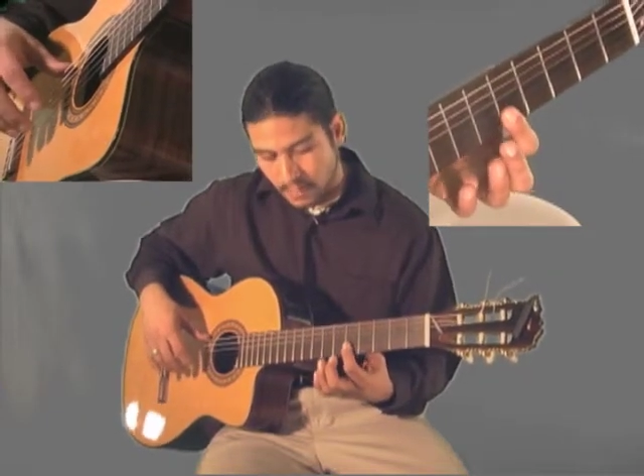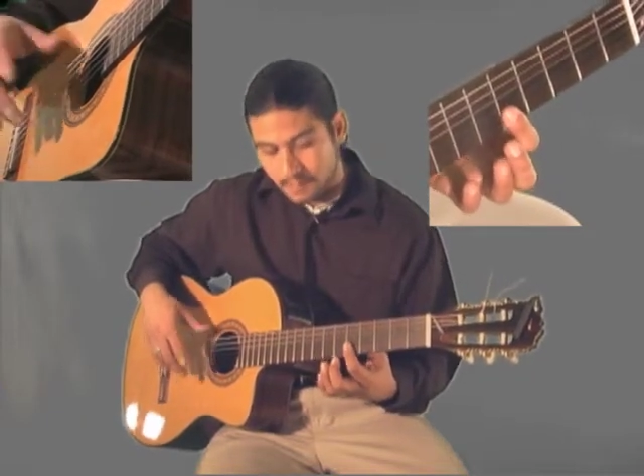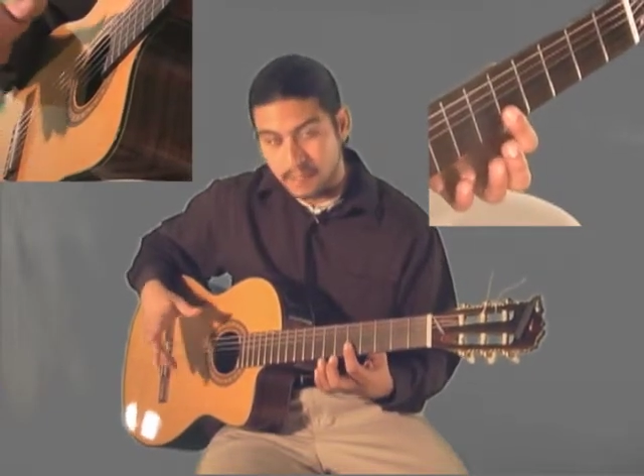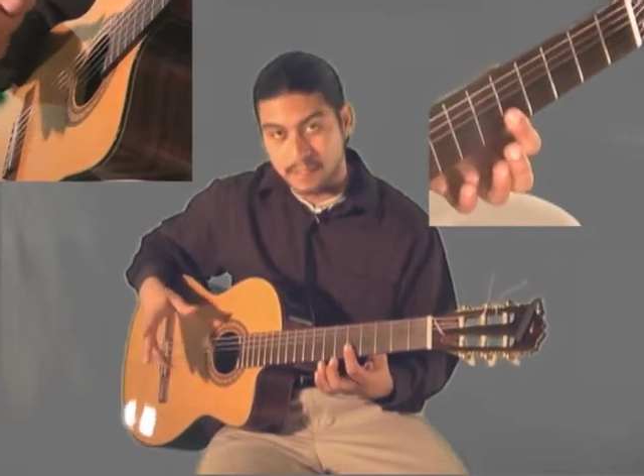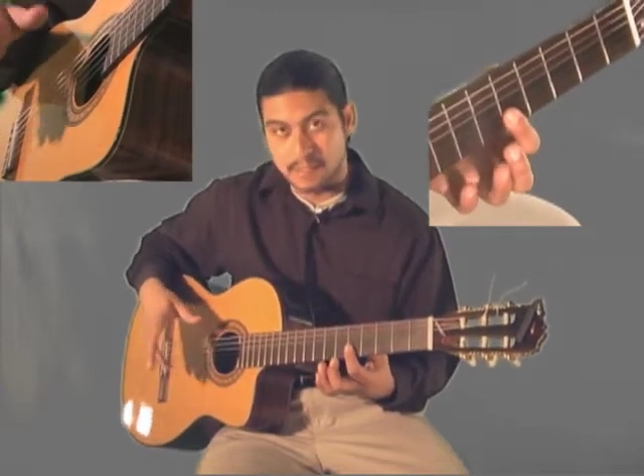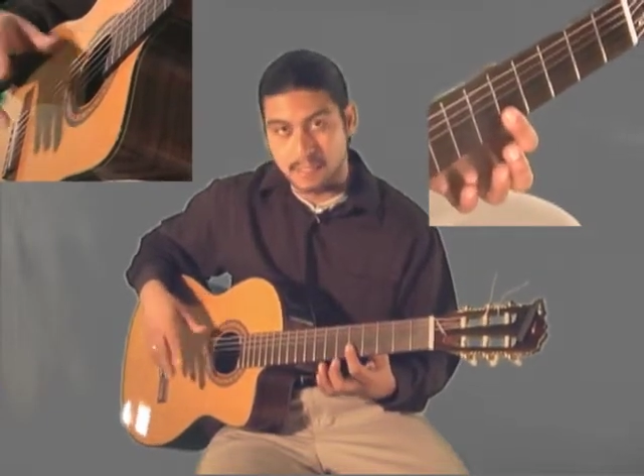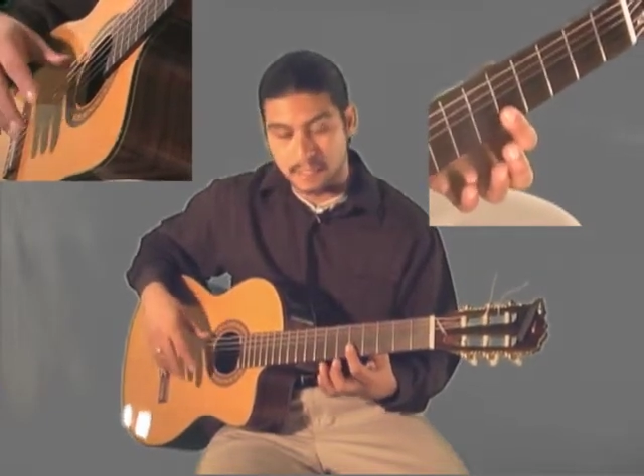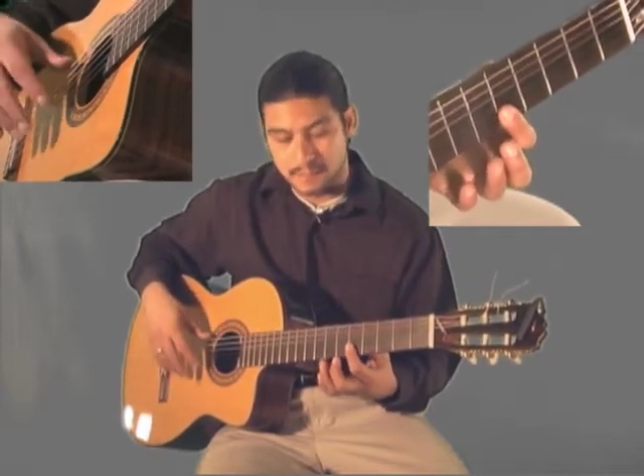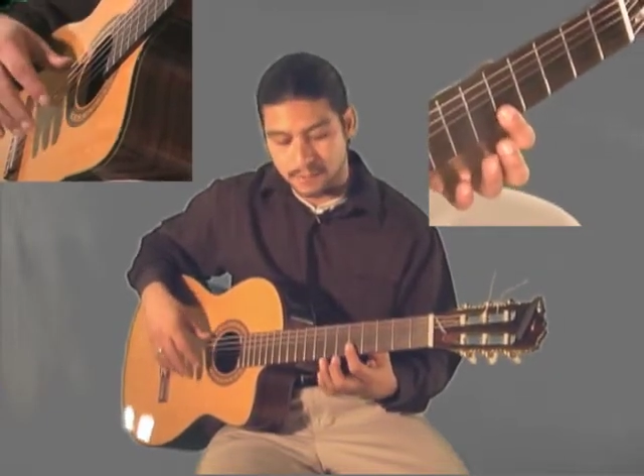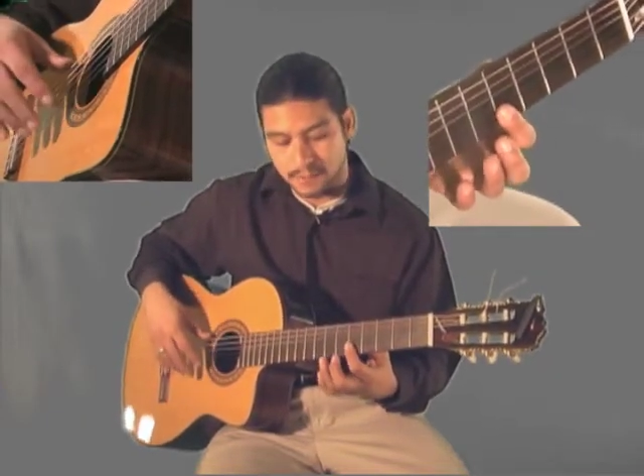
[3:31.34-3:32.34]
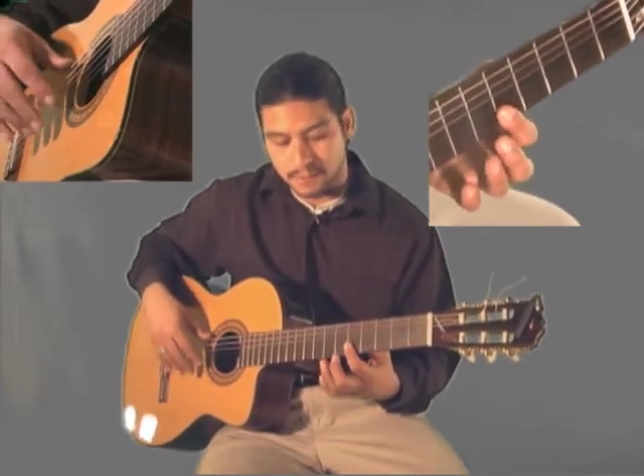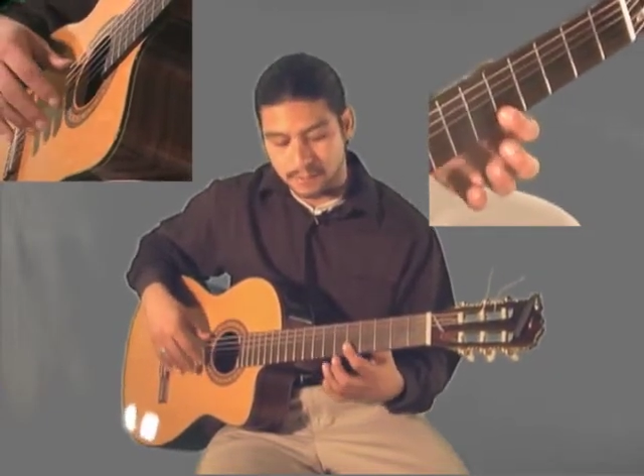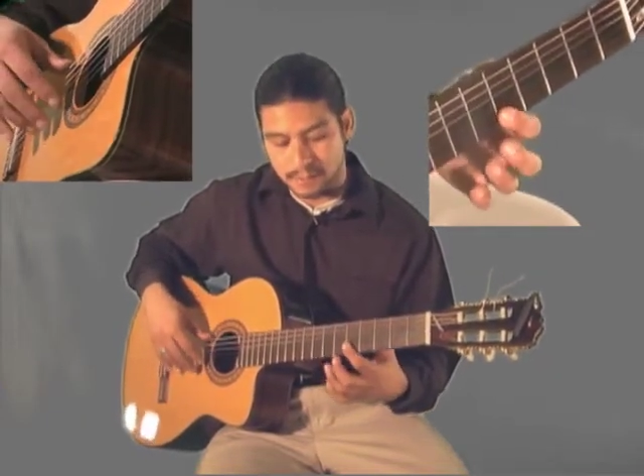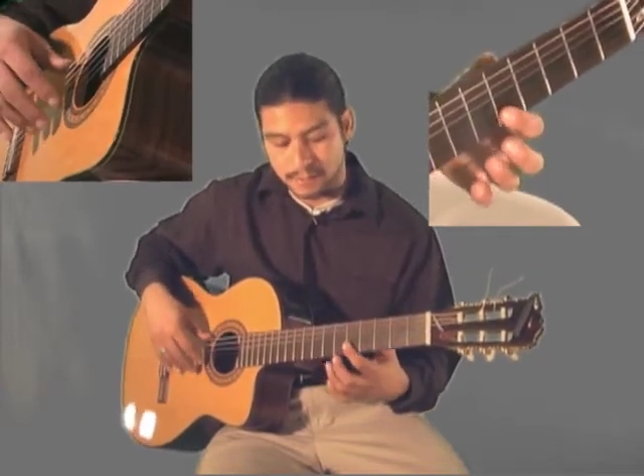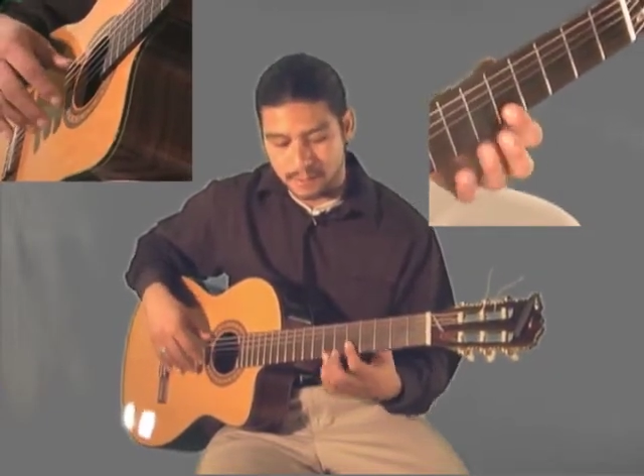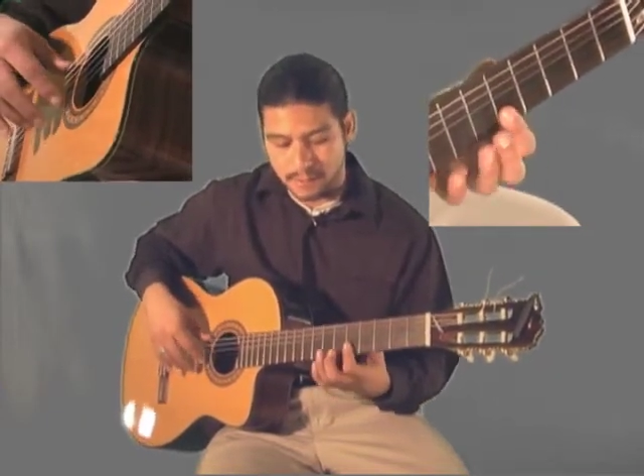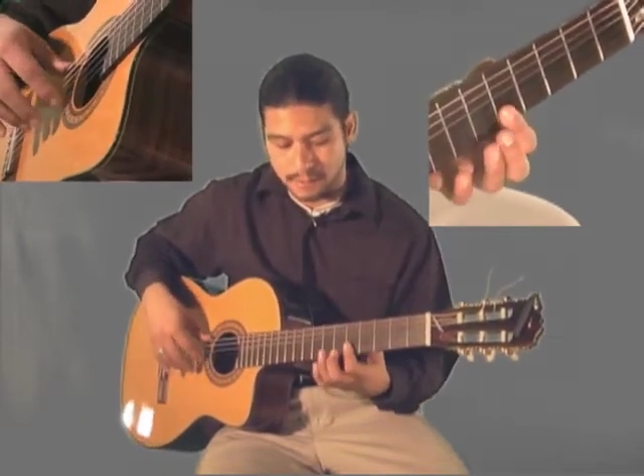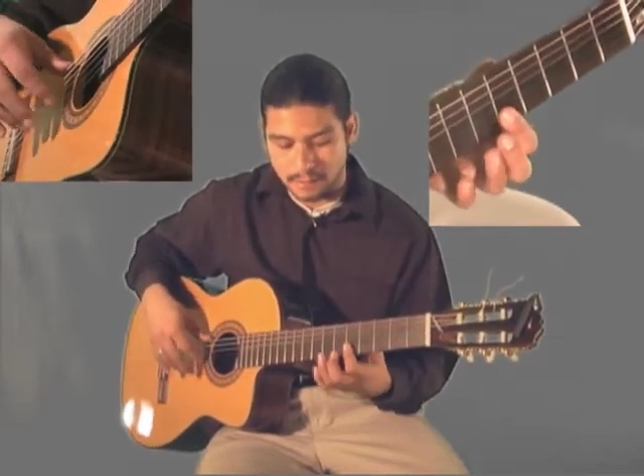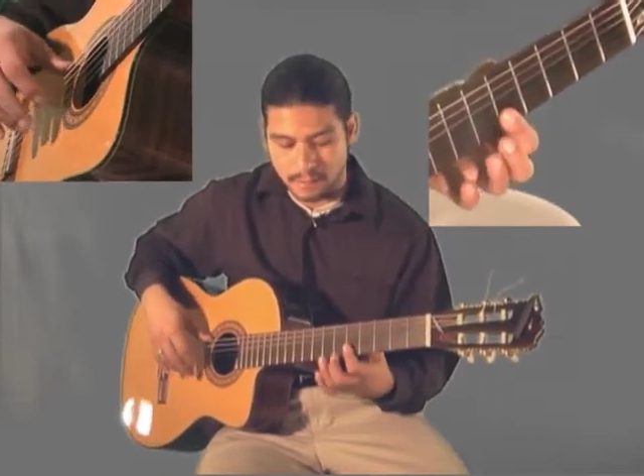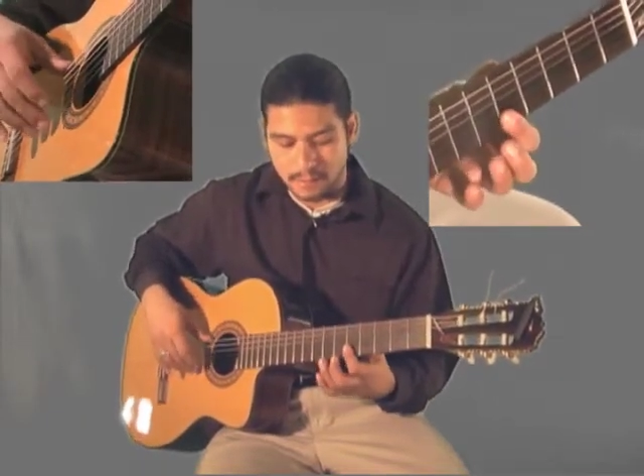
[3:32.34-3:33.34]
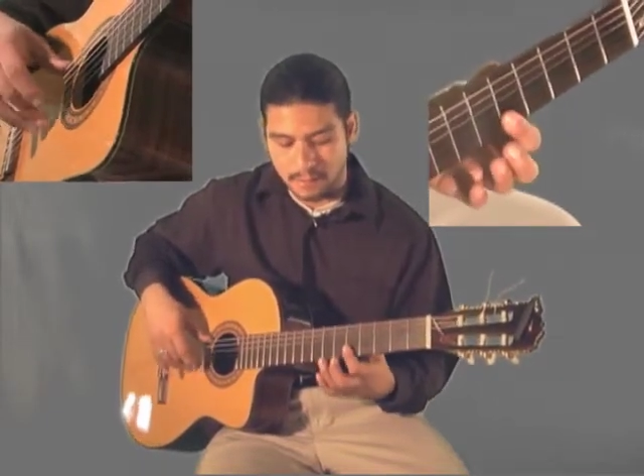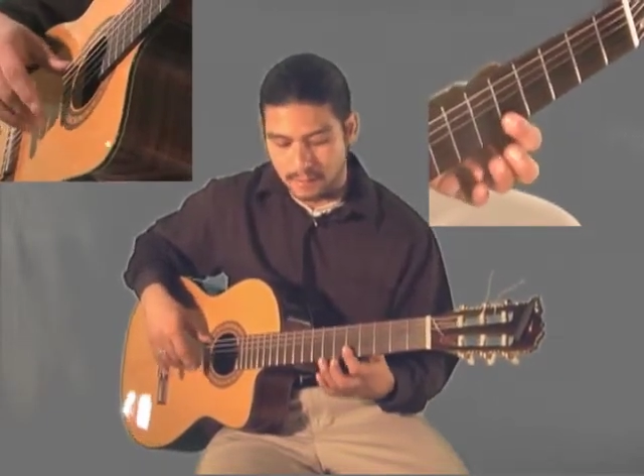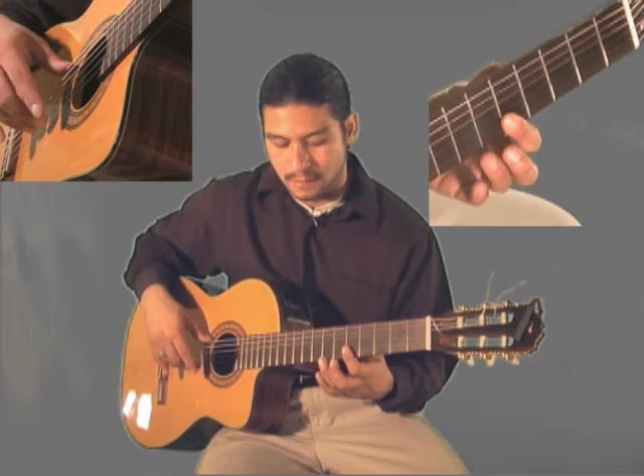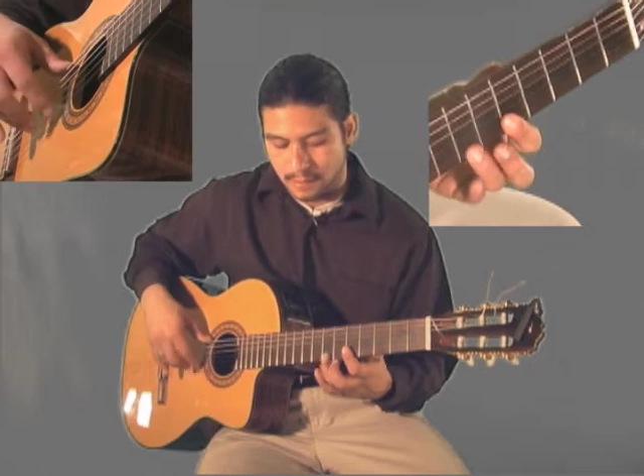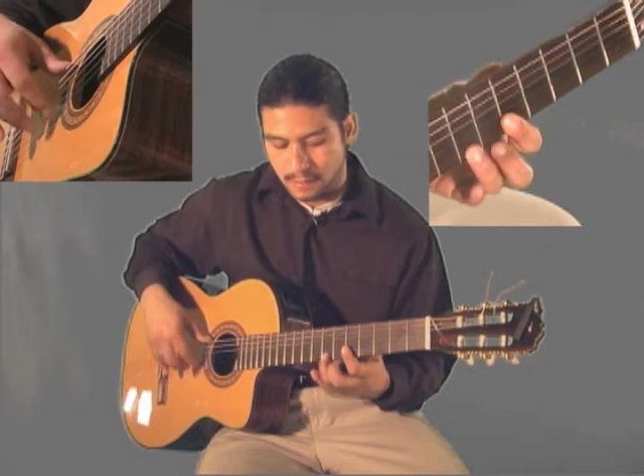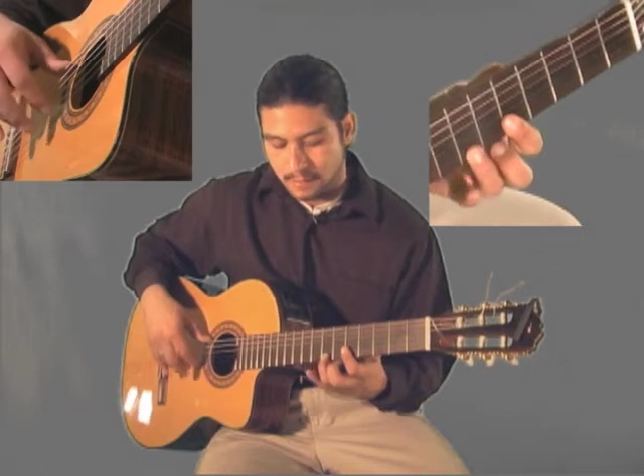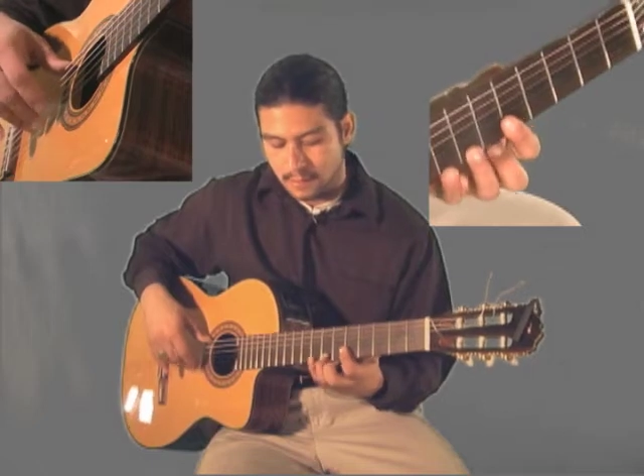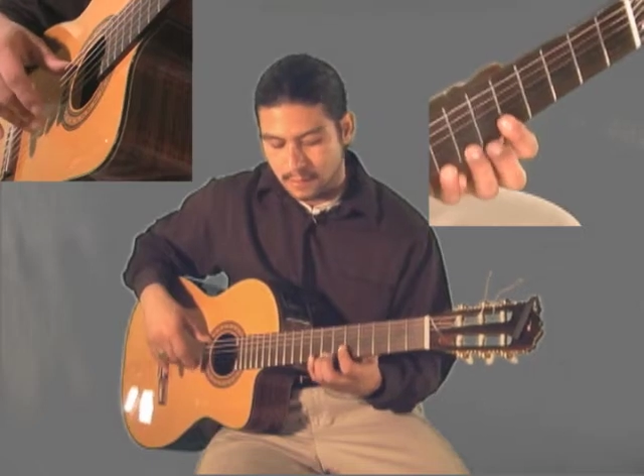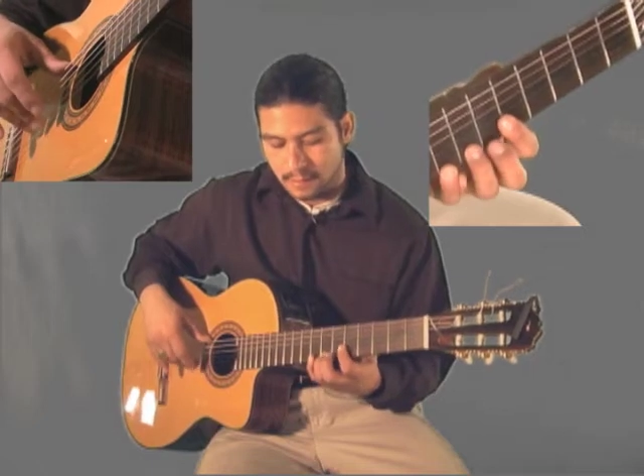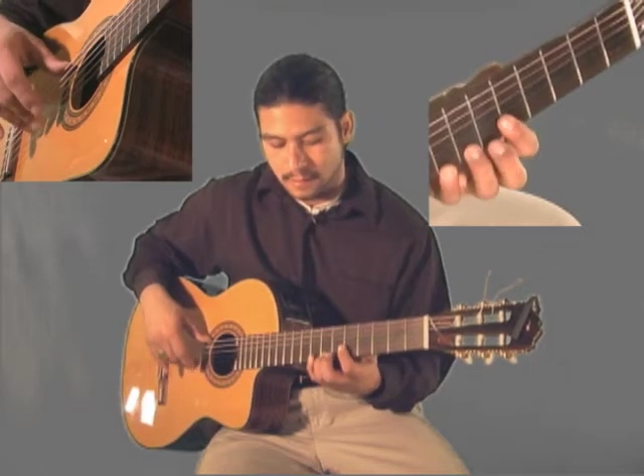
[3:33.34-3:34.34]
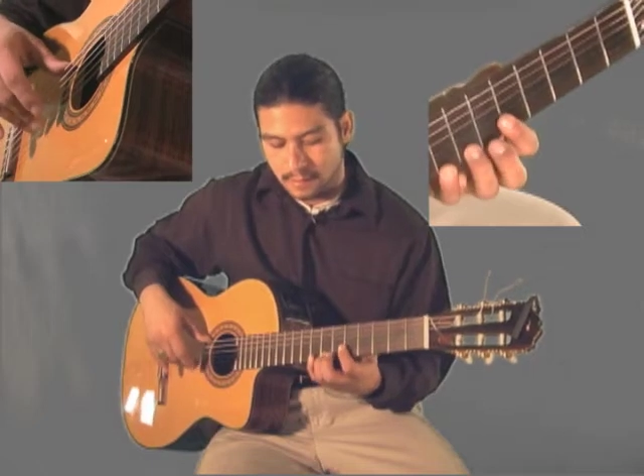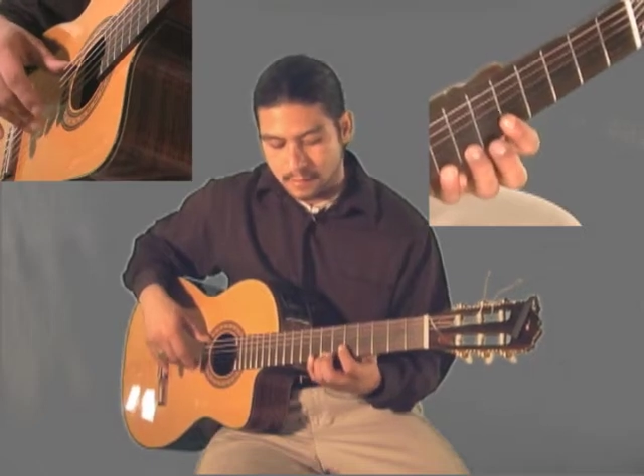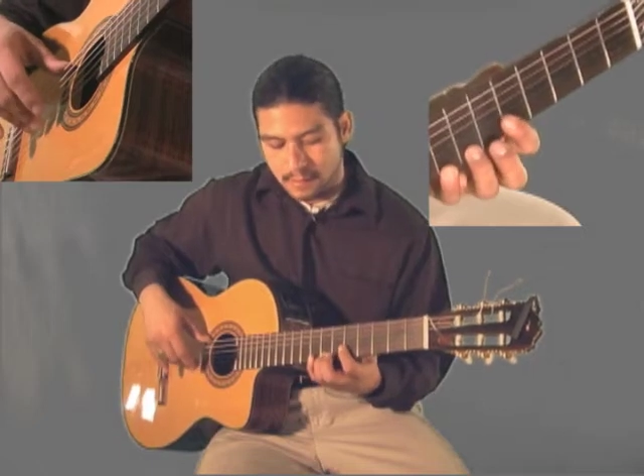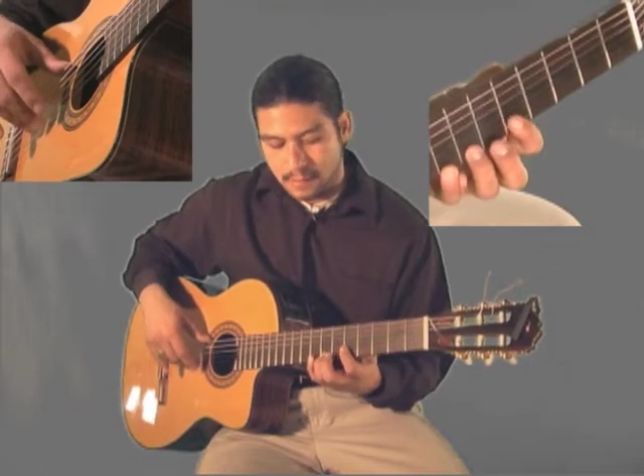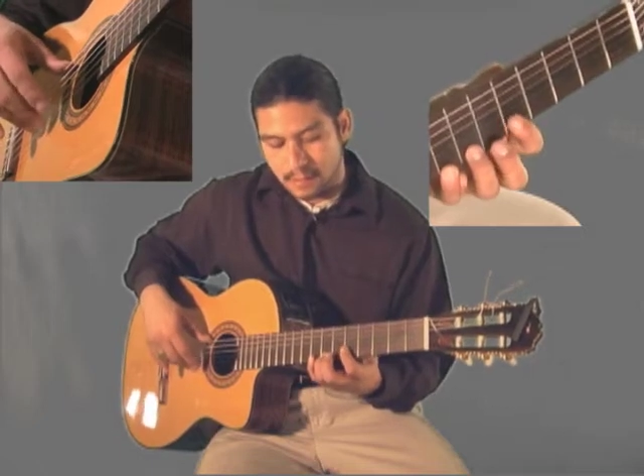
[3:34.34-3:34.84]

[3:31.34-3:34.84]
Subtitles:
Makes it a lot easier to transition. And